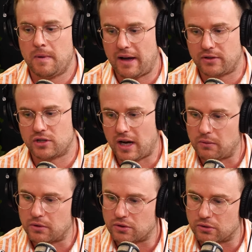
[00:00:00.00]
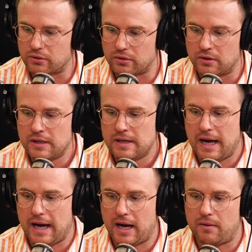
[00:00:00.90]
Have a chat with Jordan,
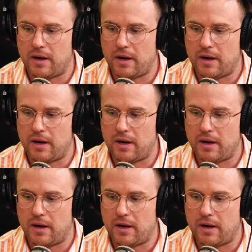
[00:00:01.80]
uh,